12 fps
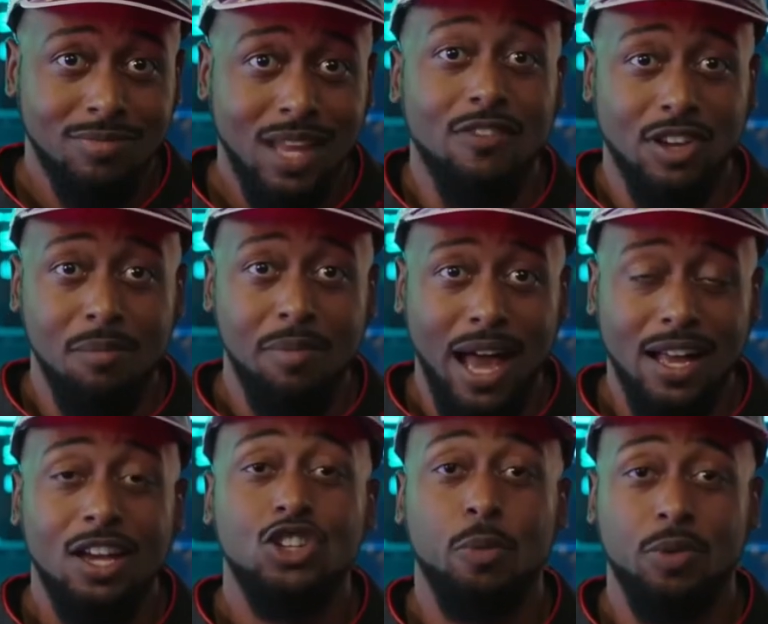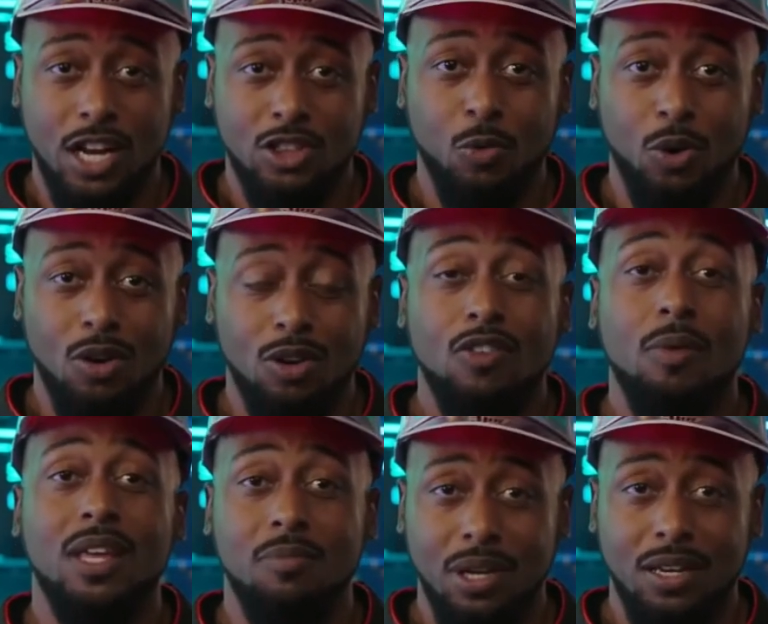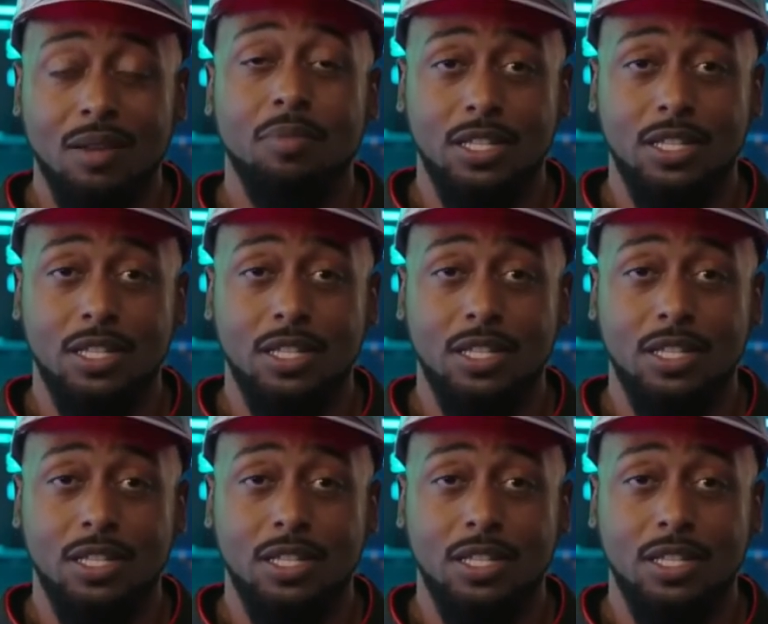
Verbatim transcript: I've come back to protect the world from the impending